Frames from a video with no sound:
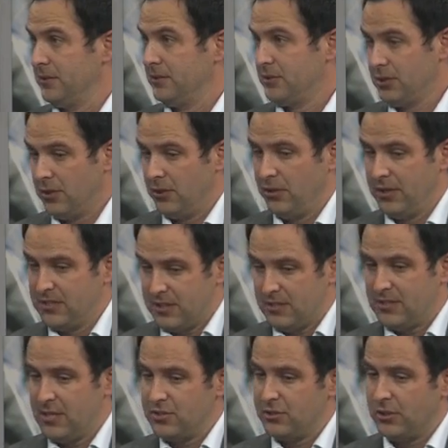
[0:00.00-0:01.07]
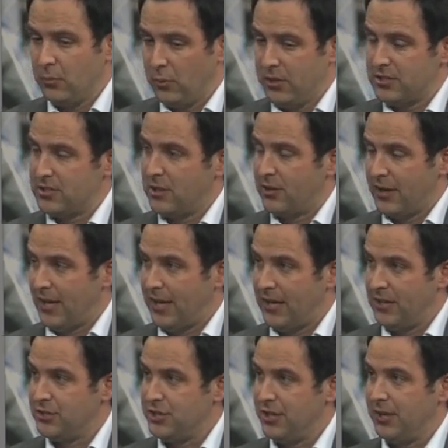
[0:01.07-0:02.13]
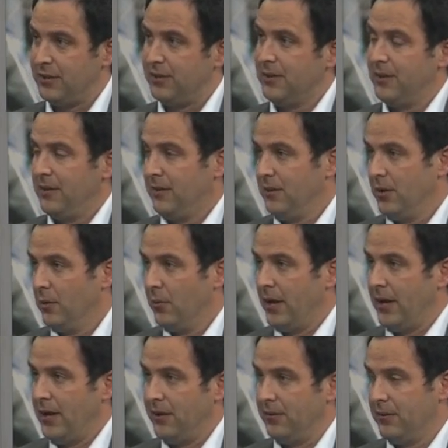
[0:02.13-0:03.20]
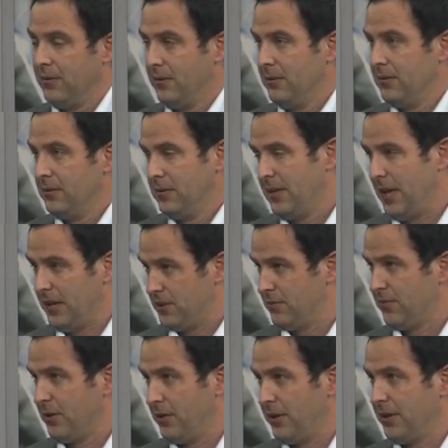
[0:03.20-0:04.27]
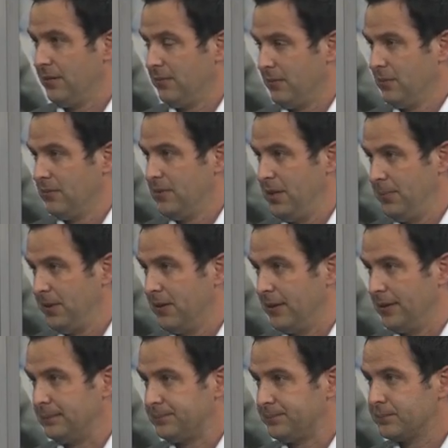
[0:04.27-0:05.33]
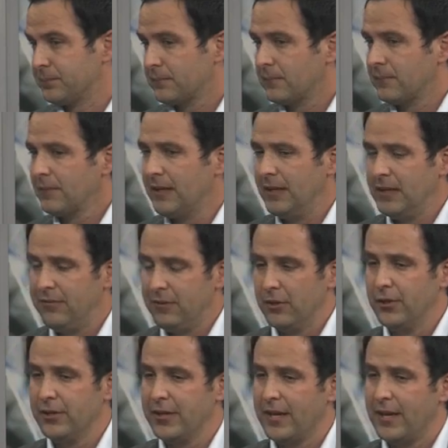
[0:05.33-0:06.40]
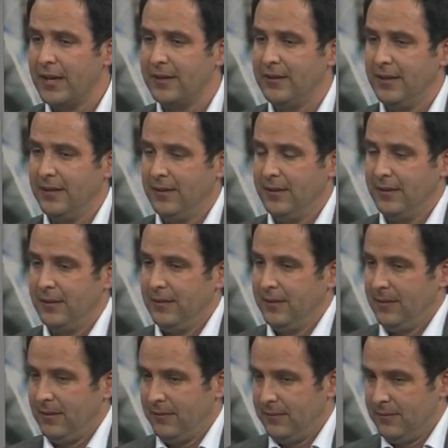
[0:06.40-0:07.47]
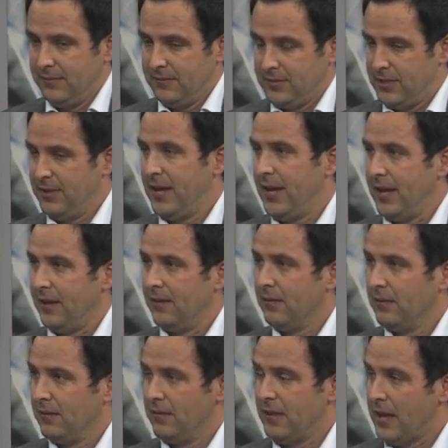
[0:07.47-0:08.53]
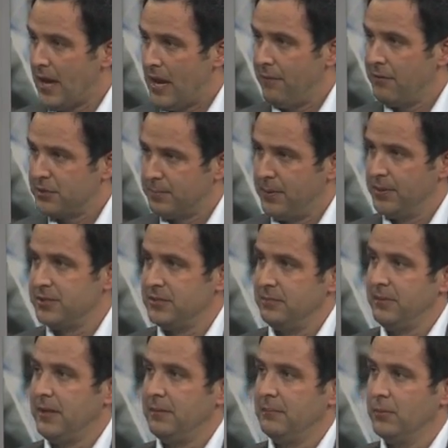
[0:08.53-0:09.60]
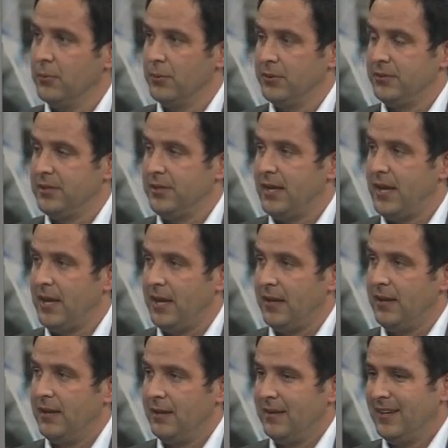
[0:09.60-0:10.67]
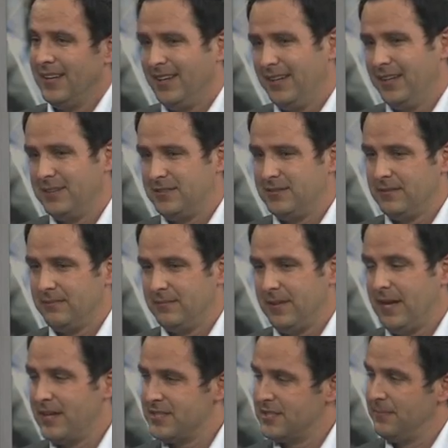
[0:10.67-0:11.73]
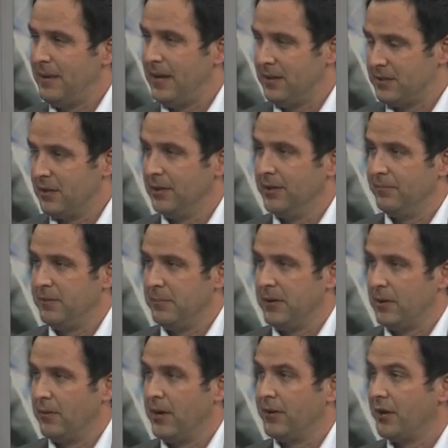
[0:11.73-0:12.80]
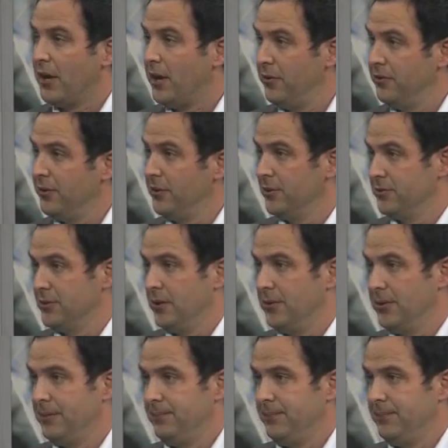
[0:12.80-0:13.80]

So it's essentially we start aging around the age of 30, typically. And if you look at today, the average person being born today is estimated to live to be around 100 years old.